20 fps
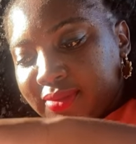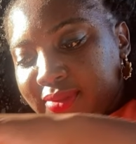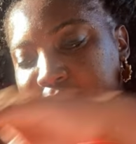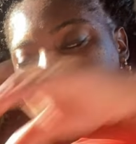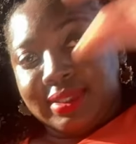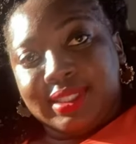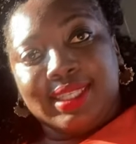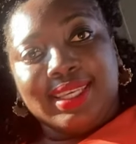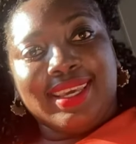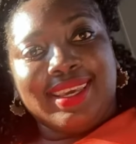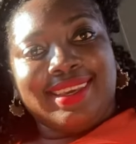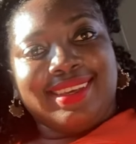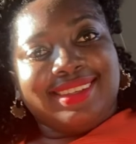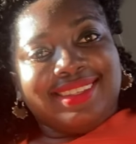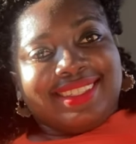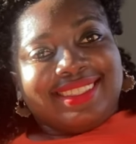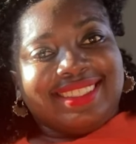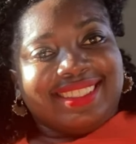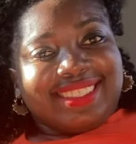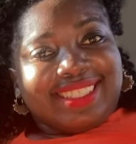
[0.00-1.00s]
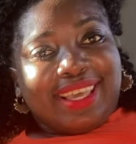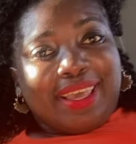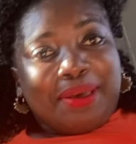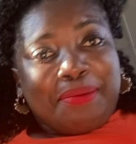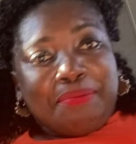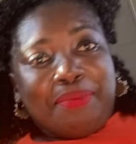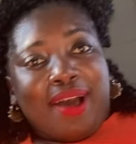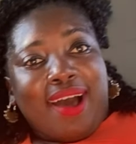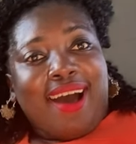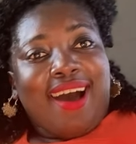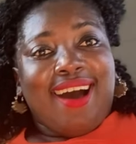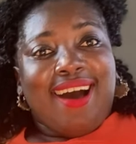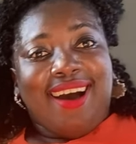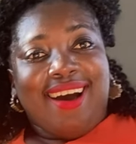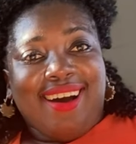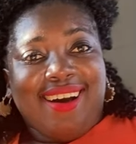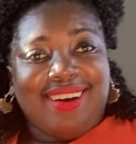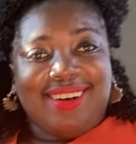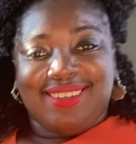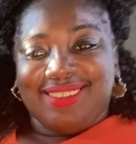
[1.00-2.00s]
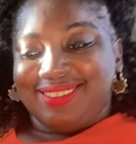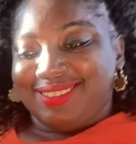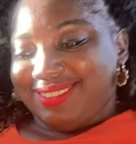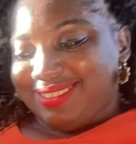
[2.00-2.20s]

See? Simple!